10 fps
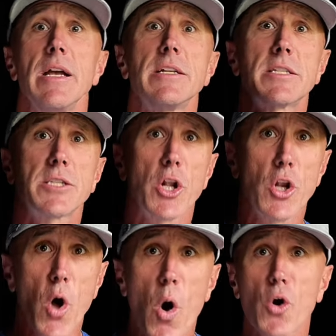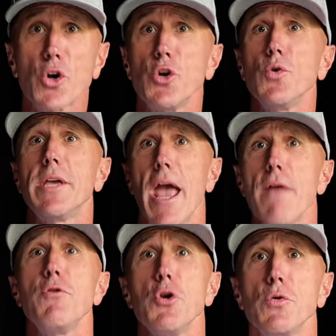It's the Lord who
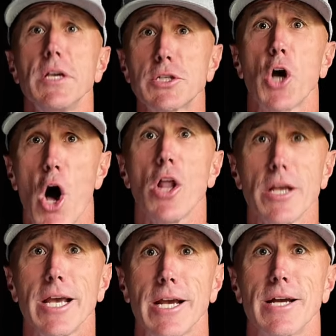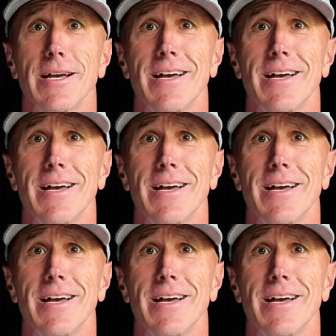gave you this calling.